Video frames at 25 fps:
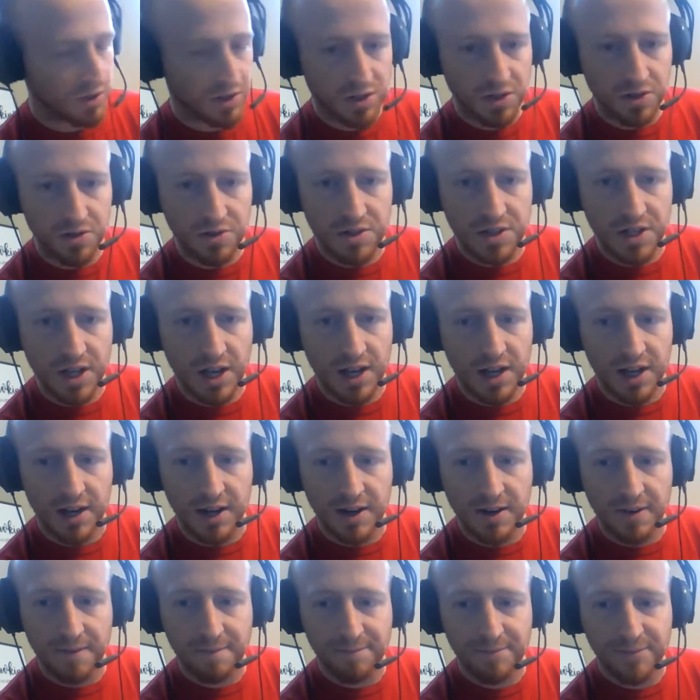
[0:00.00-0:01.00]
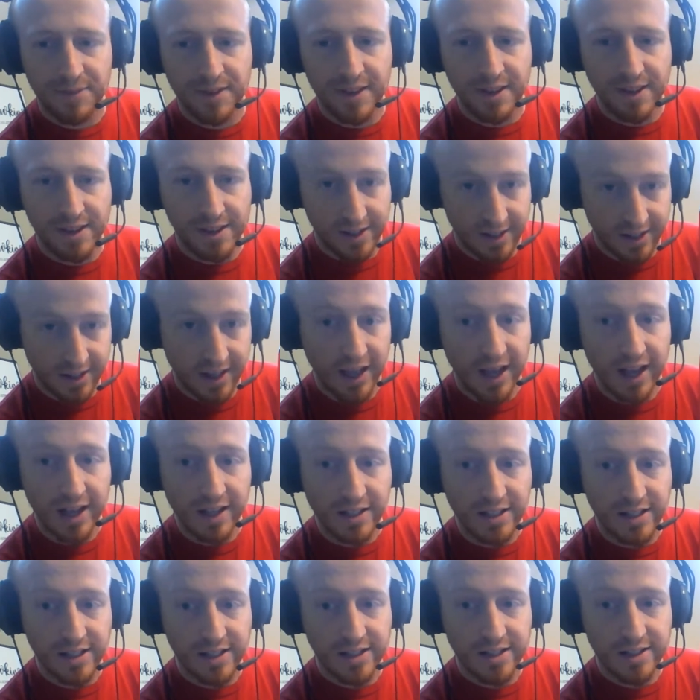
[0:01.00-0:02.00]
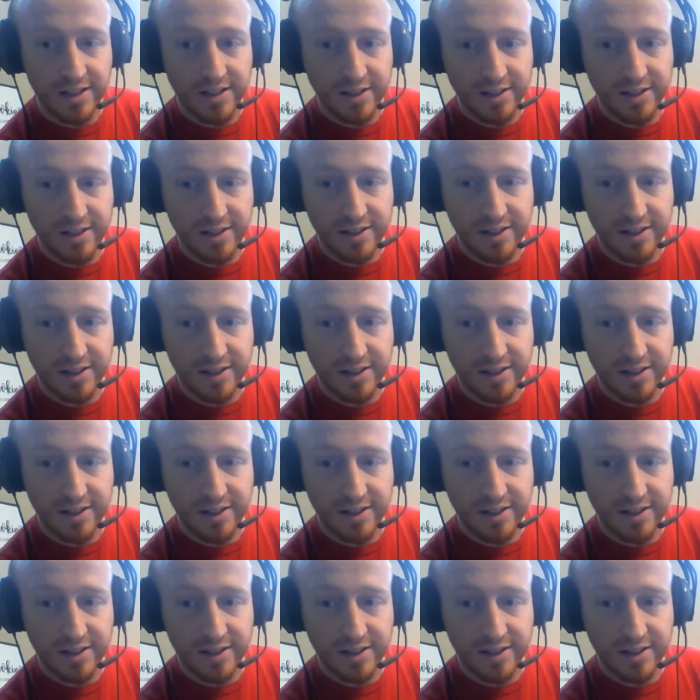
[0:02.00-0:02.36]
to sign? Yes.